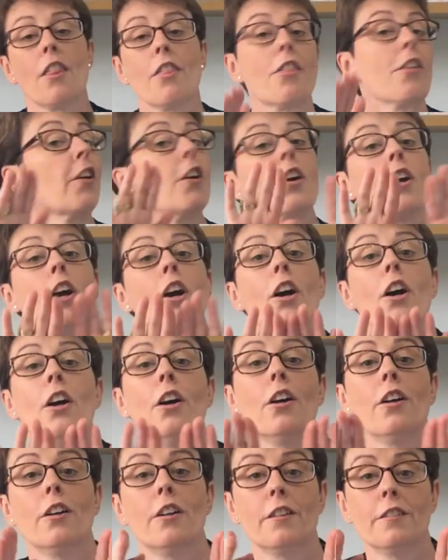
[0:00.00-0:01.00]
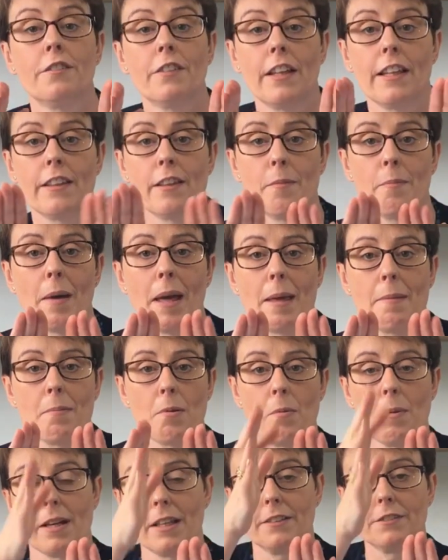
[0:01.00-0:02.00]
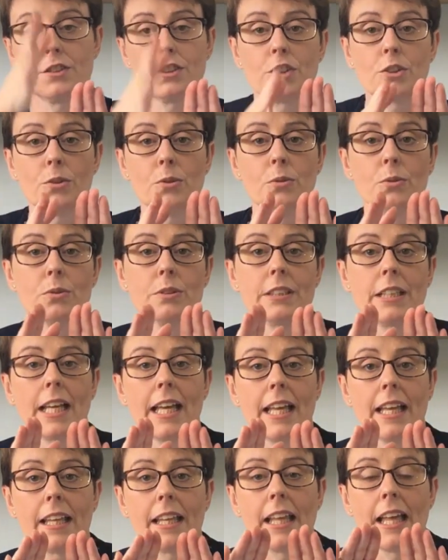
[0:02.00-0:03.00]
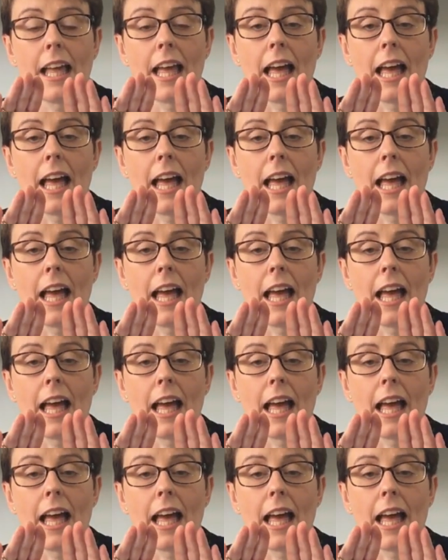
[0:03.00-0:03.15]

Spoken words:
the curve in the paper where you've scored it